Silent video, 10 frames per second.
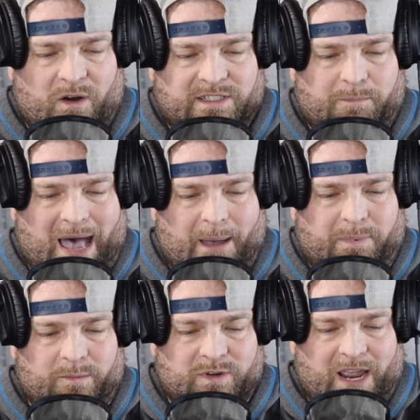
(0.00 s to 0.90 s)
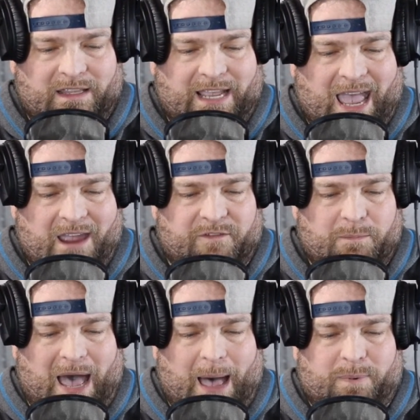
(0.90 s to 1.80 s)
pop-ups, right? Like every
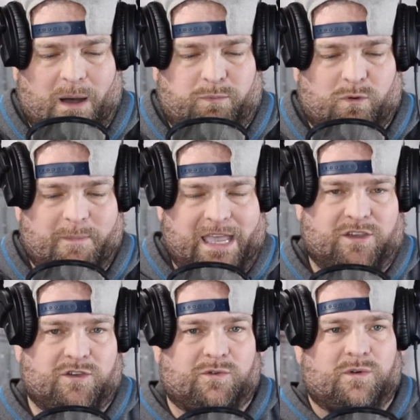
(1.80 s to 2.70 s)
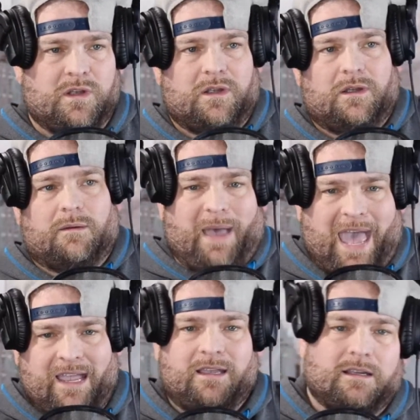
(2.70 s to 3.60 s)
pop-up will make you
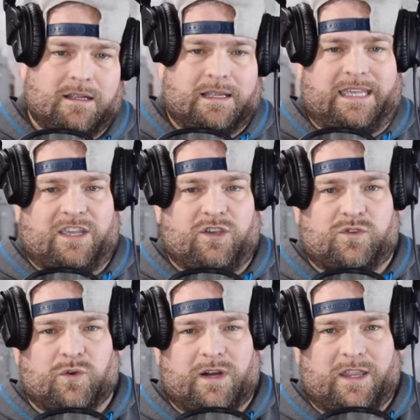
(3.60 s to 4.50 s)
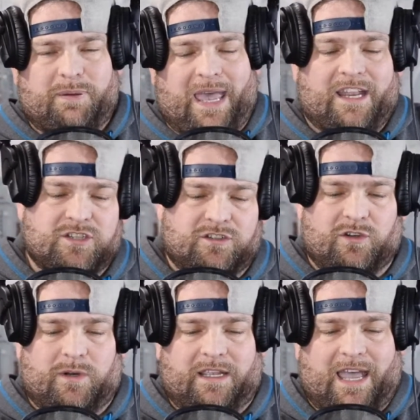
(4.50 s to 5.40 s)
bang, kick you to another page, do
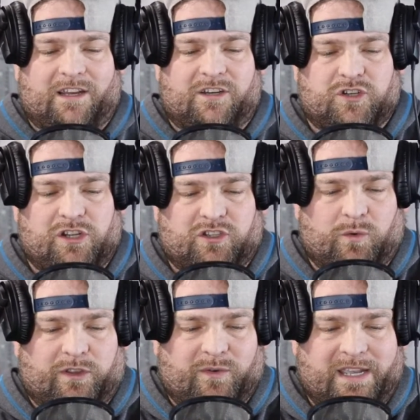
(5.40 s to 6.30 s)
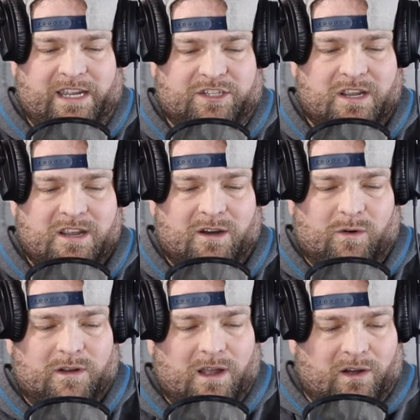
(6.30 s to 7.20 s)
it again. It's usually 2 or 3 each.
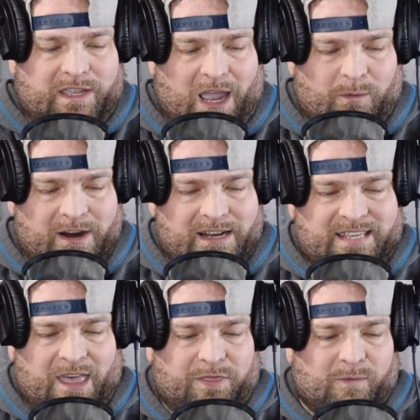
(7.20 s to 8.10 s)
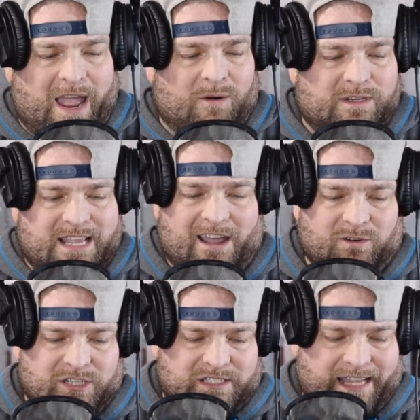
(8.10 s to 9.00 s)
Okay, we're in the 10th round. Rosado
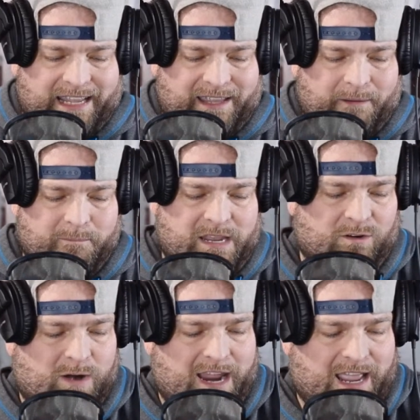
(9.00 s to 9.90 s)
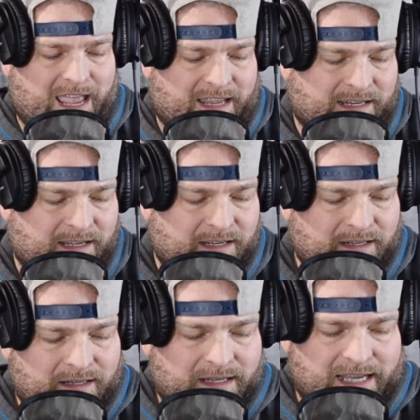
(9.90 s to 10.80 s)
just landed a mean right hand.
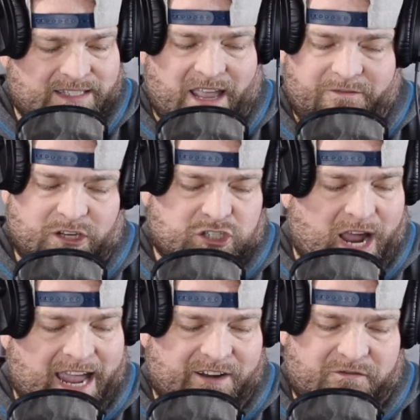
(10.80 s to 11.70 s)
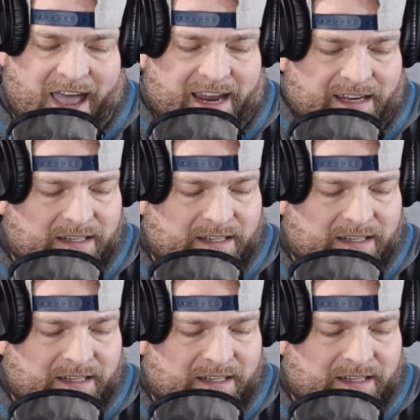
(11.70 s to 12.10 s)
He's definitely trying to fight.